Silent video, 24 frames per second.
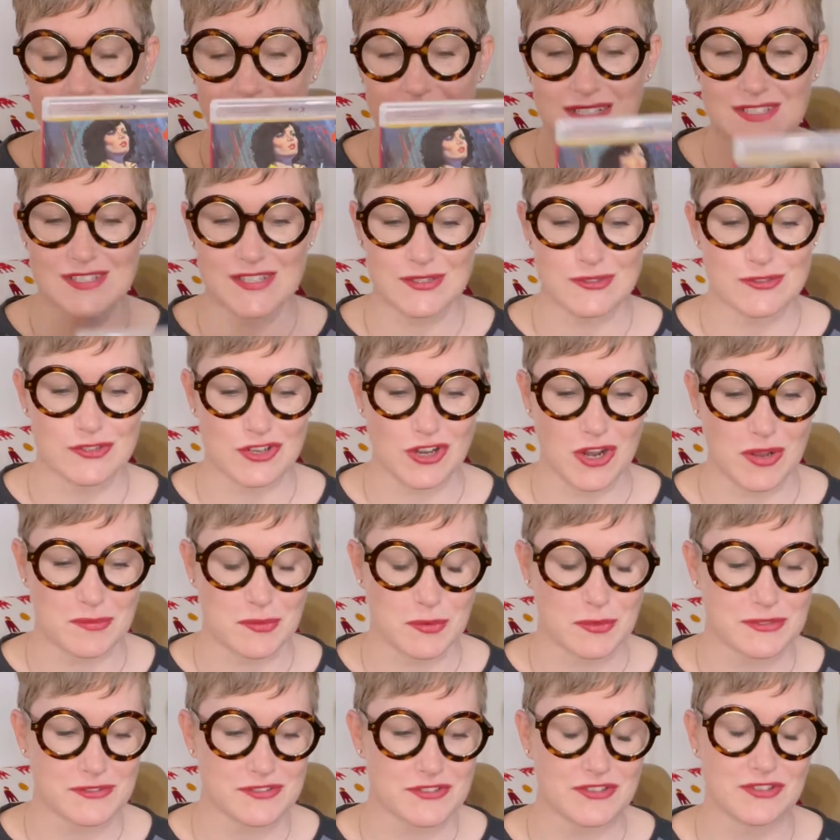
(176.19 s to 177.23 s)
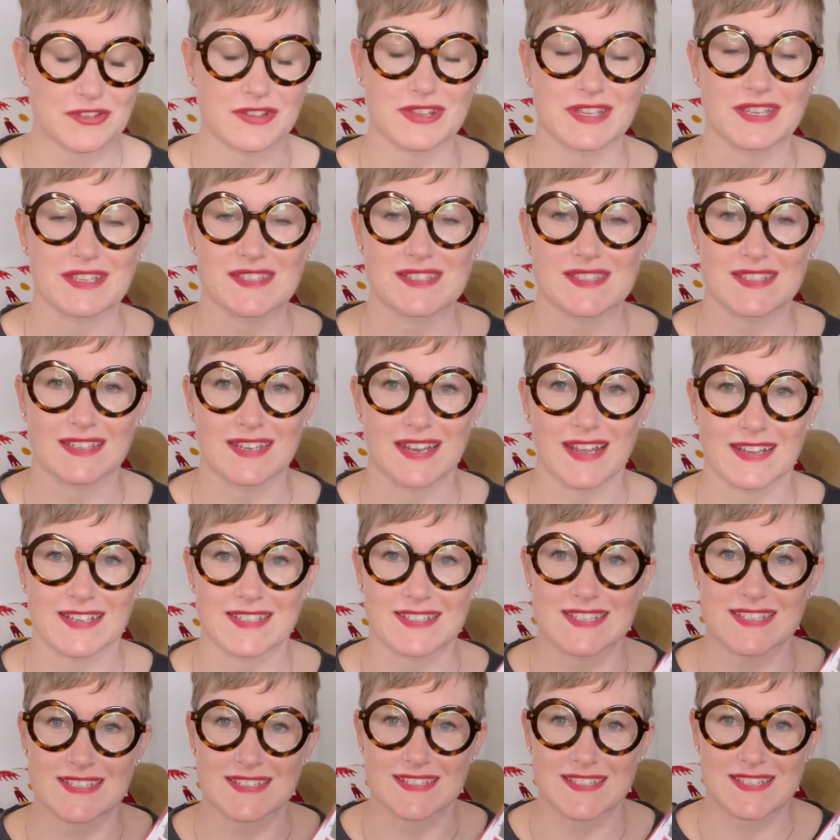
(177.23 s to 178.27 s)
So Trauma was released in
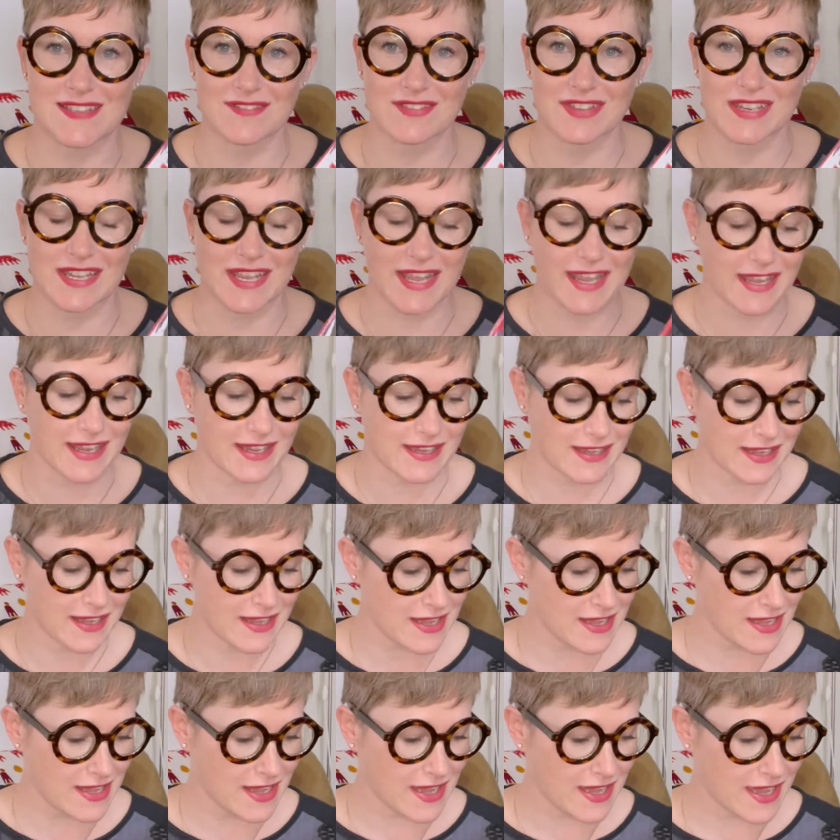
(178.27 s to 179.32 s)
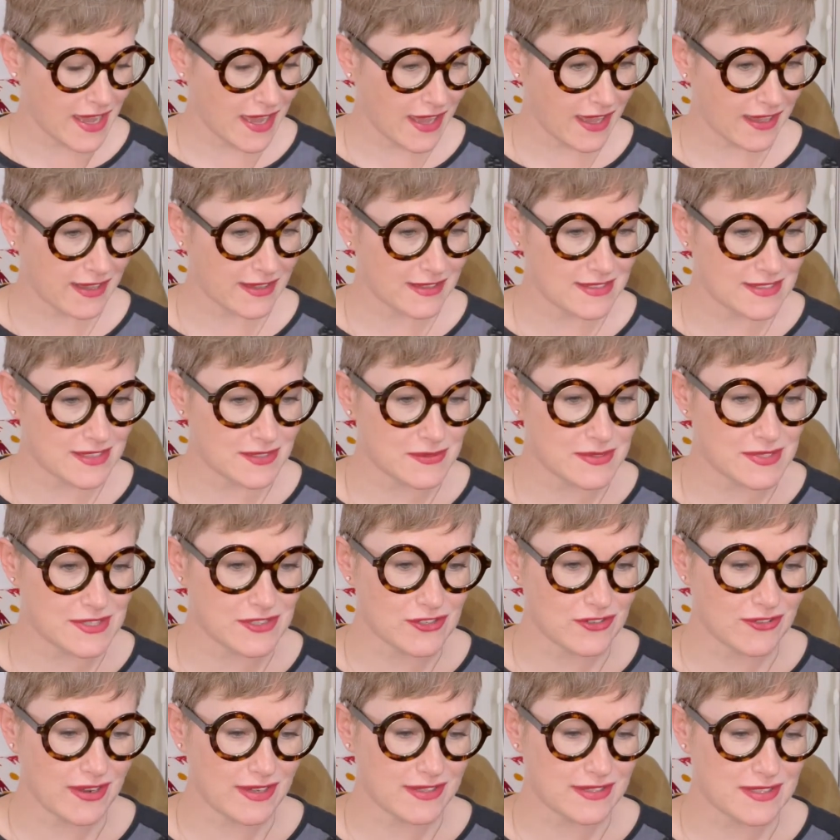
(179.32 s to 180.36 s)
1978 and it was
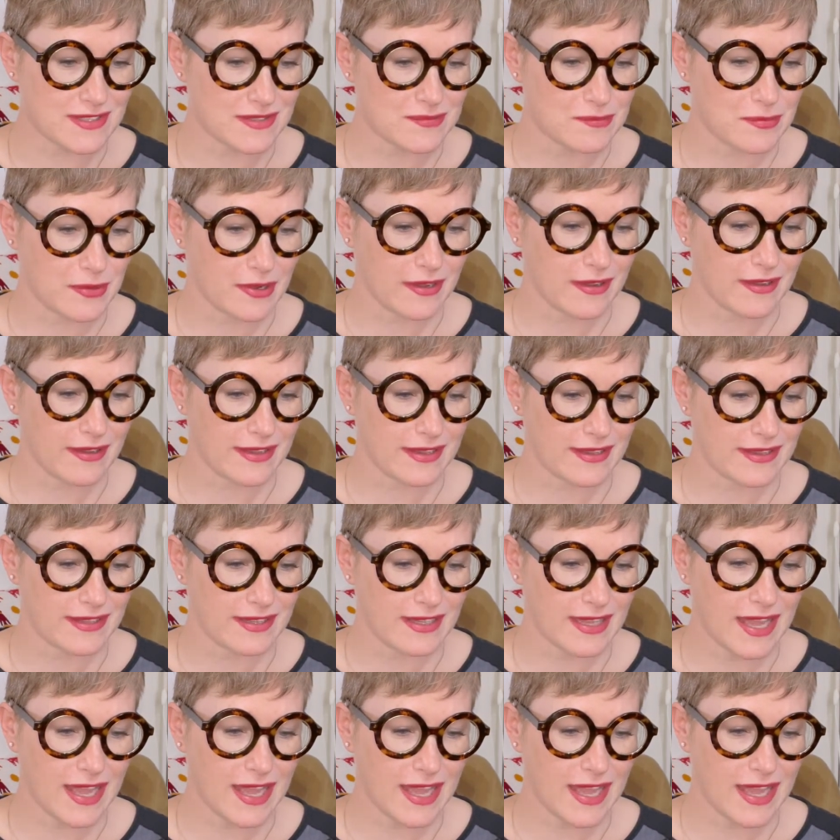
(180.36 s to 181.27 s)
directed by